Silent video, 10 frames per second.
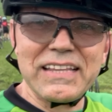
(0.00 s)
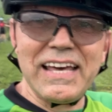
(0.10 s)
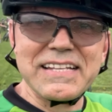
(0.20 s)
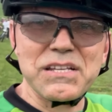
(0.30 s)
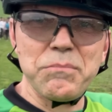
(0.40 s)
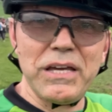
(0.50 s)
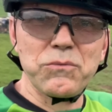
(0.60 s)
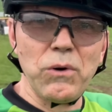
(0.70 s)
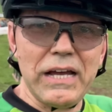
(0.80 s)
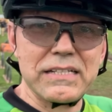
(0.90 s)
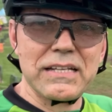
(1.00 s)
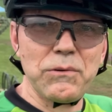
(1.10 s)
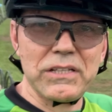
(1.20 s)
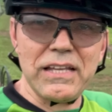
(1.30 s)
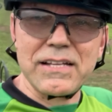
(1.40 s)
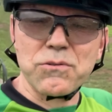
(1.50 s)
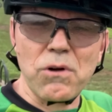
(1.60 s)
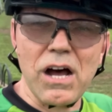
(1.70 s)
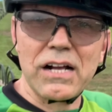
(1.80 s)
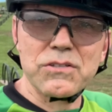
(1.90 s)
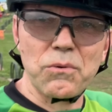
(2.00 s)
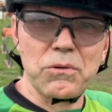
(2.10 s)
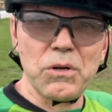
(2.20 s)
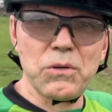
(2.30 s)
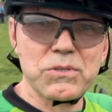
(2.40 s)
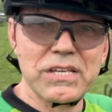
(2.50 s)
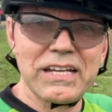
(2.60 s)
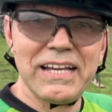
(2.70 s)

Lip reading: that's a bit wet, whether that's rocks or roots,